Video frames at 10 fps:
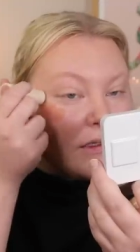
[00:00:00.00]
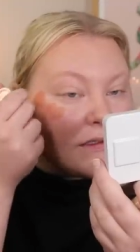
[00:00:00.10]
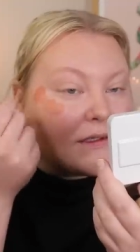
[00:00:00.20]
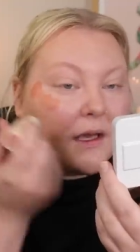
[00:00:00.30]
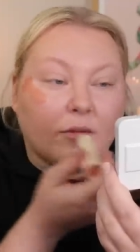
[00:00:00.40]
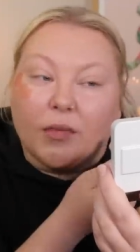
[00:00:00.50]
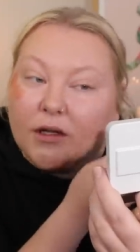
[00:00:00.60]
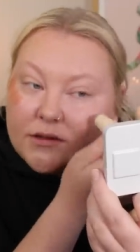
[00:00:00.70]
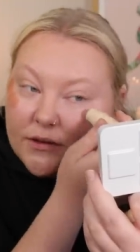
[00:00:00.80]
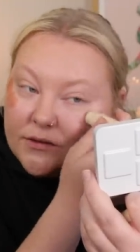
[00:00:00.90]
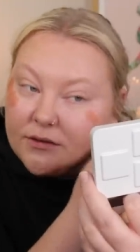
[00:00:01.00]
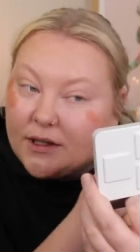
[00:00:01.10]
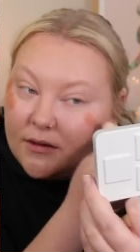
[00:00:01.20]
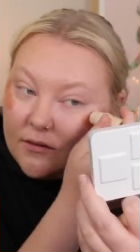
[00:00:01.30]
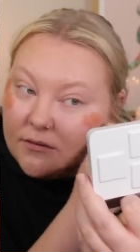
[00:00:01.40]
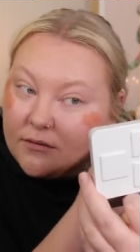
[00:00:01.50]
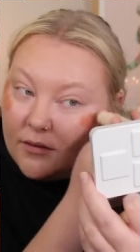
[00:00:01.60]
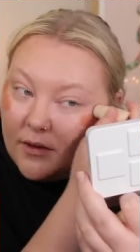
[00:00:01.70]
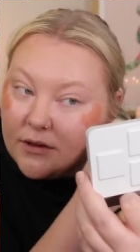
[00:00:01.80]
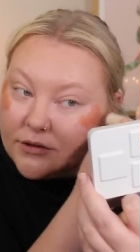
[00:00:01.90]
to say, but it's also like
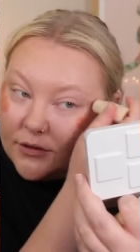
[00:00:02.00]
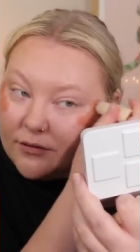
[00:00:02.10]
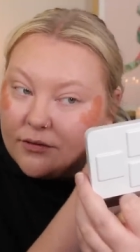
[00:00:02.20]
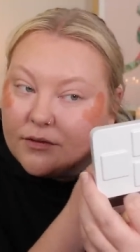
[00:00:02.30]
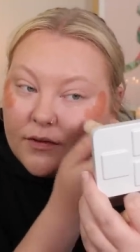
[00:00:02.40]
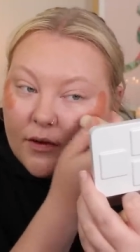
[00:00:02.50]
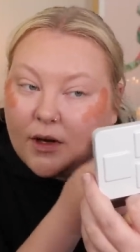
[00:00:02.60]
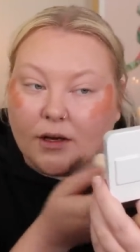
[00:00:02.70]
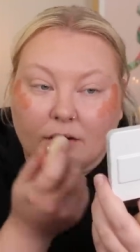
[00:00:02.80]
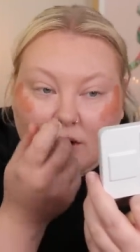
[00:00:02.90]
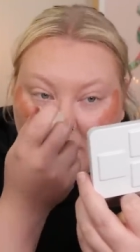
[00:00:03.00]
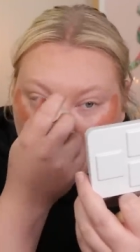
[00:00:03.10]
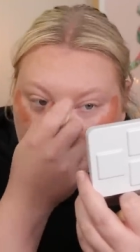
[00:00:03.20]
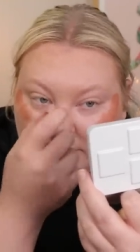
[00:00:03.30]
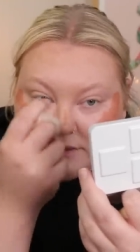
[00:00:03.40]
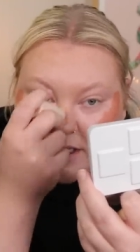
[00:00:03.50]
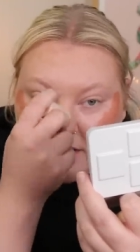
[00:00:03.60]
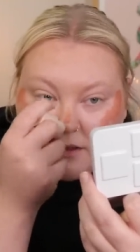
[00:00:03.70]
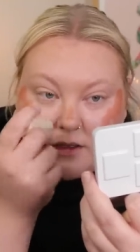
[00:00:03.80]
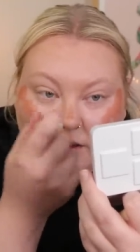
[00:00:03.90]
the truth, so I don't know how else to say
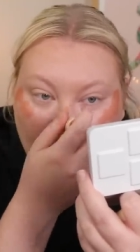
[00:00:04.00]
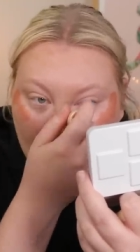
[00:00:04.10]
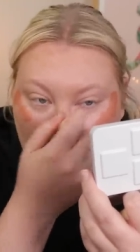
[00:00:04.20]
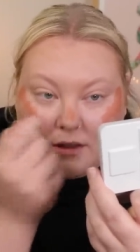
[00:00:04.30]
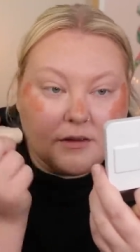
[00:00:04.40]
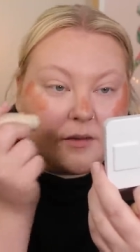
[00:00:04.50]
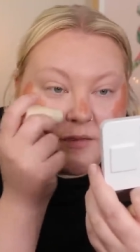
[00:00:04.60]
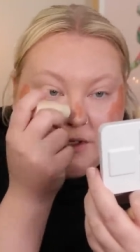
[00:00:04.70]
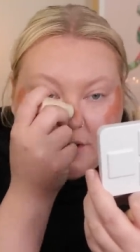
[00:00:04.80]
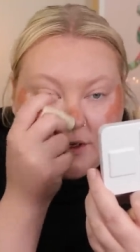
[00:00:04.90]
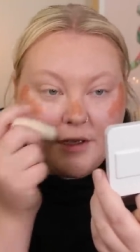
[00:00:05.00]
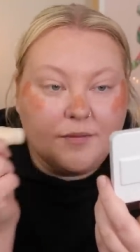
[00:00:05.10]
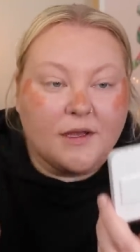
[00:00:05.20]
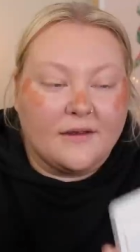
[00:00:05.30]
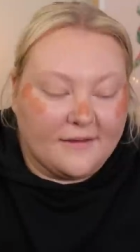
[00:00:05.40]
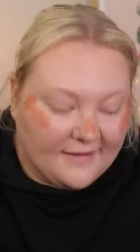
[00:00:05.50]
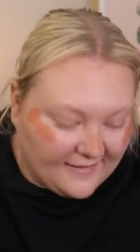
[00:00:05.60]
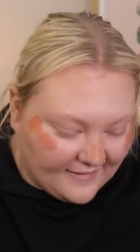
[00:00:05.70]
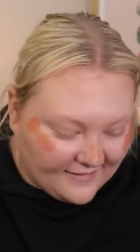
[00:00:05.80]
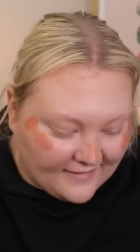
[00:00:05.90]
it any other way. I'm sorry.
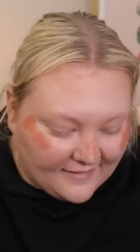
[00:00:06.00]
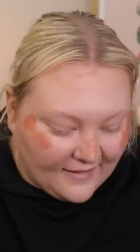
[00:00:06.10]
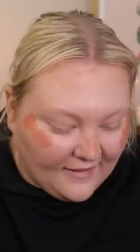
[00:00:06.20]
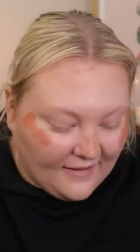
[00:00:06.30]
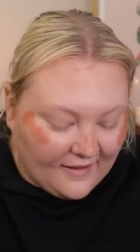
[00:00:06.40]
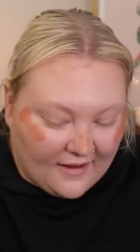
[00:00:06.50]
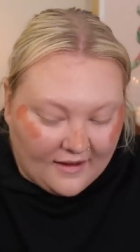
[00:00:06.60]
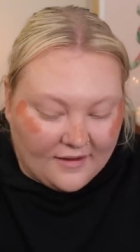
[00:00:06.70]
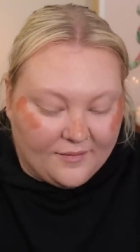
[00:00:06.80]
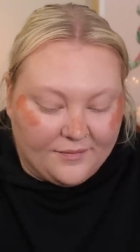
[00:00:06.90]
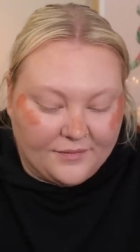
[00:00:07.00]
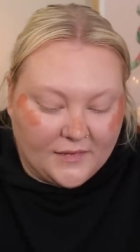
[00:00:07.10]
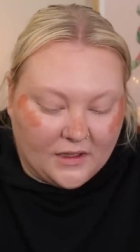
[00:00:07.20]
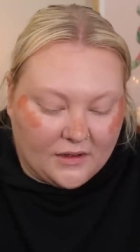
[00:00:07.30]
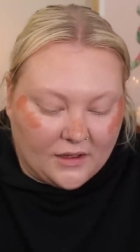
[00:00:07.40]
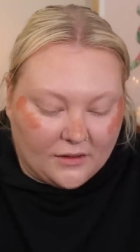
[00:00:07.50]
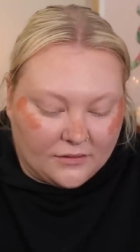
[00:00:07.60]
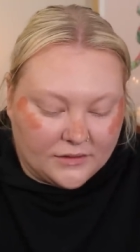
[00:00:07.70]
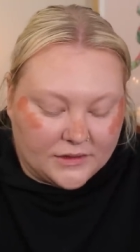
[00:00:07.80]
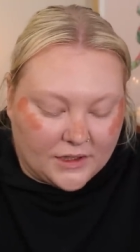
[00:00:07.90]
Um, you
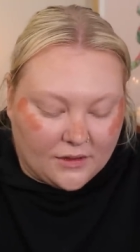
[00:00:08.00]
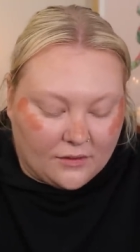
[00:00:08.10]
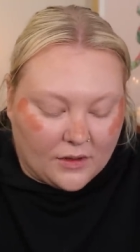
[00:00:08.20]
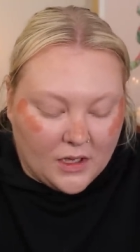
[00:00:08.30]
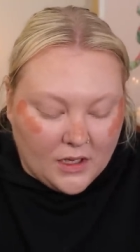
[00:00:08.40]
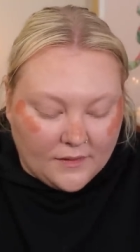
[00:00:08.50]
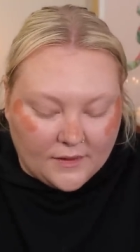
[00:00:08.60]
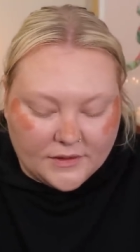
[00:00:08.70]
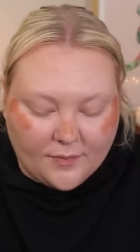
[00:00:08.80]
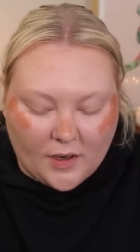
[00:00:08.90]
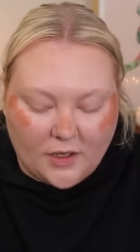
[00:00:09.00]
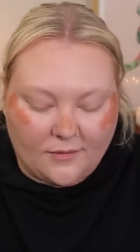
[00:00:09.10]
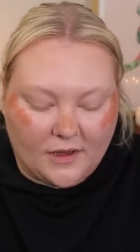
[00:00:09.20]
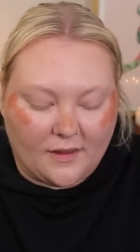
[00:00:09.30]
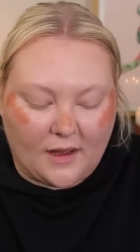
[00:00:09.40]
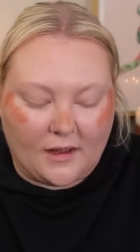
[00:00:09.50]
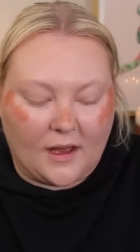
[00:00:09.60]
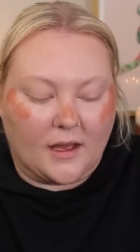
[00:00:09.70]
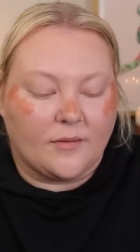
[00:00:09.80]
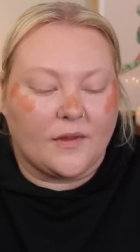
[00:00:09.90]
know, so there's a part of me that
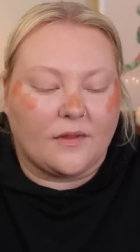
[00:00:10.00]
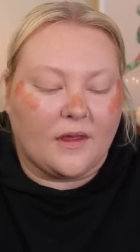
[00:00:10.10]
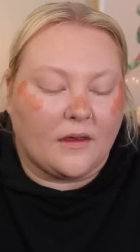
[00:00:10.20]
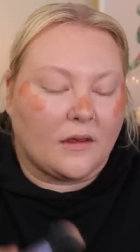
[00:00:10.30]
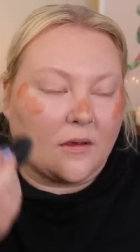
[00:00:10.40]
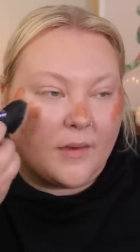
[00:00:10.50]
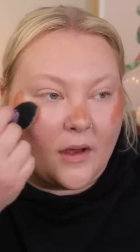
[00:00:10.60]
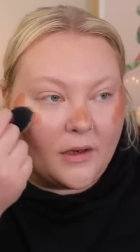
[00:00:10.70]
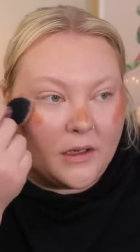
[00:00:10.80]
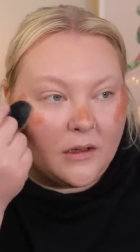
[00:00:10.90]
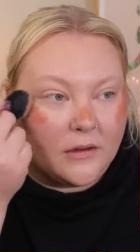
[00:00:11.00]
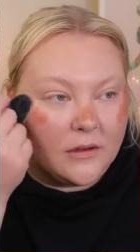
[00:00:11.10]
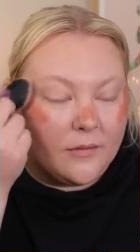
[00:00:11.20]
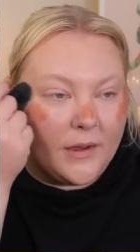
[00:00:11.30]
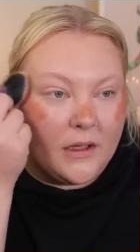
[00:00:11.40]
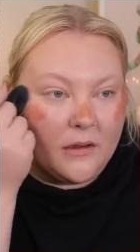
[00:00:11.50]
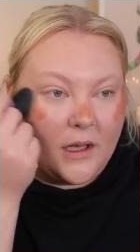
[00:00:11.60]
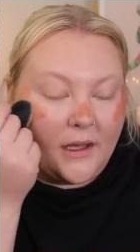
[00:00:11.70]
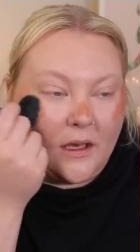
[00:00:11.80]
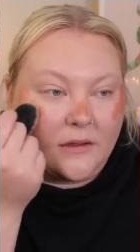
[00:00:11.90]
had been thinking about it a little bit,
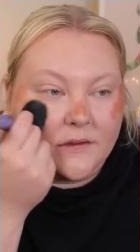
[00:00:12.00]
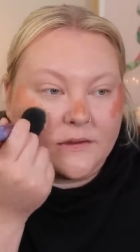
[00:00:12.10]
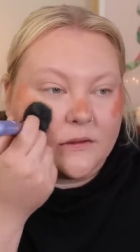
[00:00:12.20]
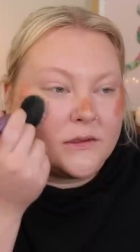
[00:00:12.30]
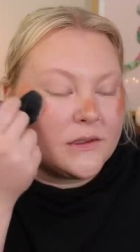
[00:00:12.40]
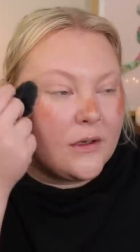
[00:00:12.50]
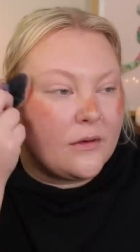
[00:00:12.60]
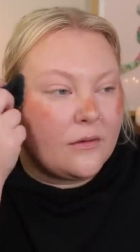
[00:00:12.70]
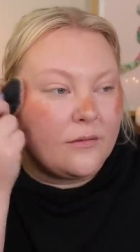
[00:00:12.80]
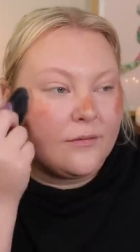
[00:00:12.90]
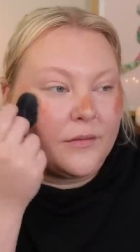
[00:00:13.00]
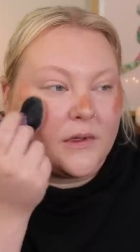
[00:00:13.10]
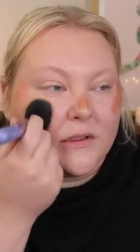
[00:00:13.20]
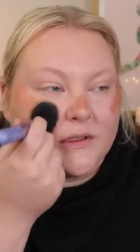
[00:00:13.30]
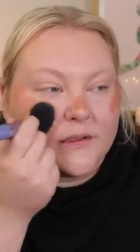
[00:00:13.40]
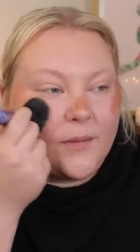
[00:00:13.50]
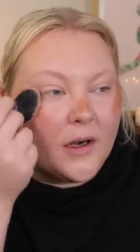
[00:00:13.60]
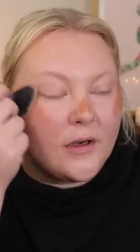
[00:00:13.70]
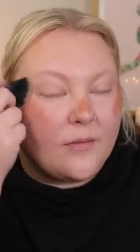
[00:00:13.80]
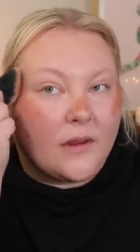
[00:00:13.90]
I guess, and so there's this
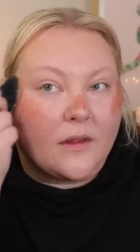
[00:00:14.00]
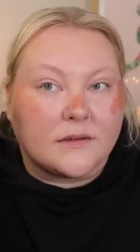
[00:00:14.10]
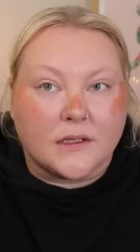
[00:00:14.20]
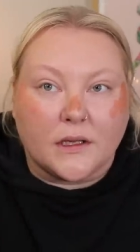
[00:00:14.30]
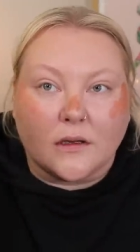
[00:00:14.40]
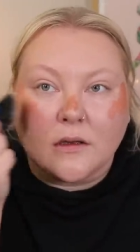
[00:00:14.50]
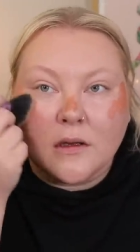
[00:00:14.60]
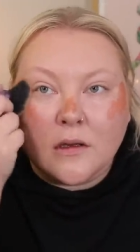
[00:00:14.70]
part of me that's like